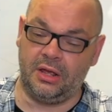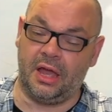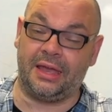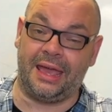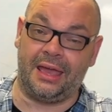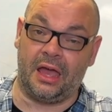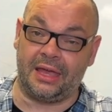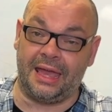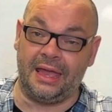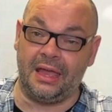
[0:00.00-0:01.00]
a, king, a
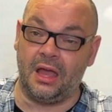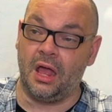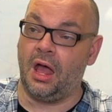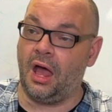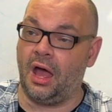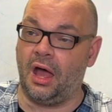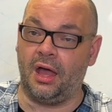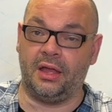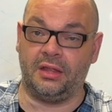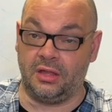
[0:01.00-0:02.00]
king
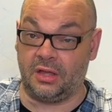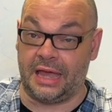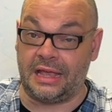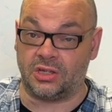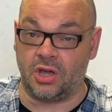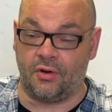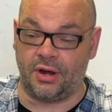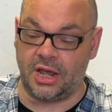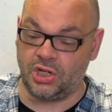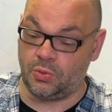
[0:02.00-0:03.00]
uh, the king's
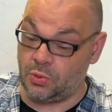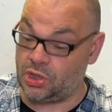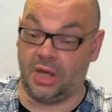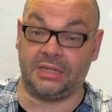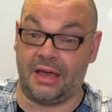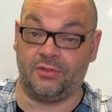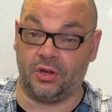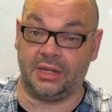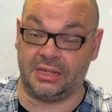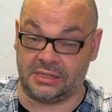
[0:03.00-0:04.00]
coronation would you like to have a look
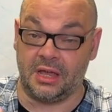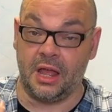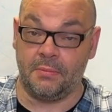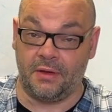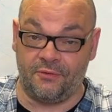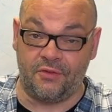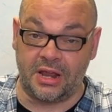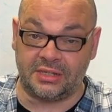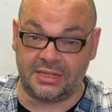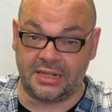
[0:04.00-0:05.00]
at this my
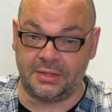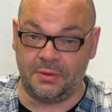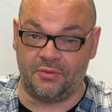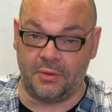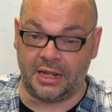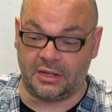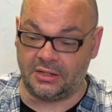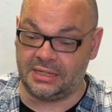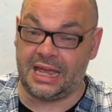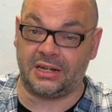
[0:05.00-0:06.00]
friend sent it me from england
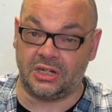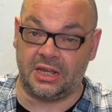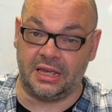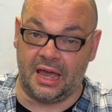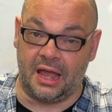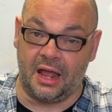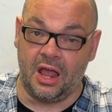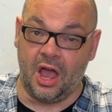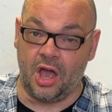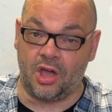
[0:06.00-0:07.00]
it's actually uh,
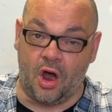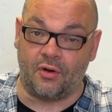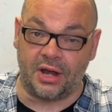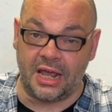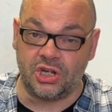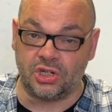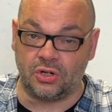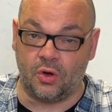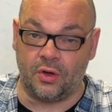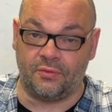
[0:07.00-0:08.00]
a coronation
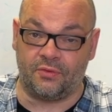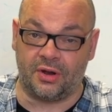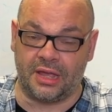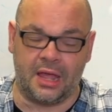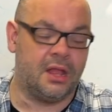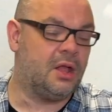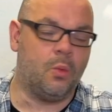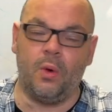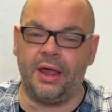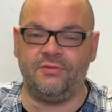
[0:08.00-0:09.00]
coin for a king
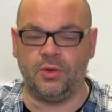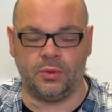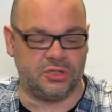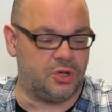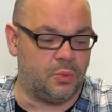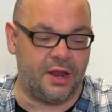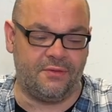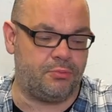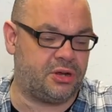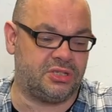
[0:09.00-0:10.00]
whatever you want to do
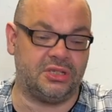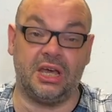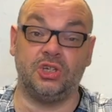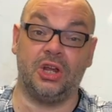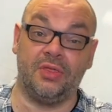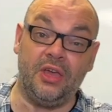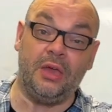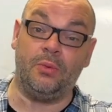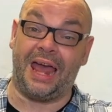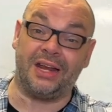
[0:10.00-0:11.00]
whatever presentation i think
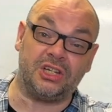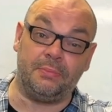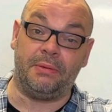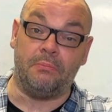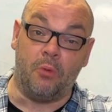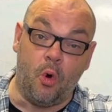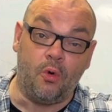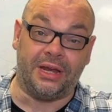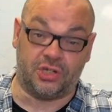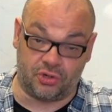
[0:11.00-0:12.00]
it would actually be
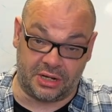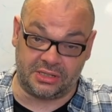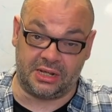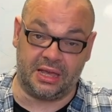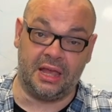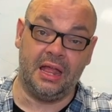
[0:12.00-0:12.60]
more interesting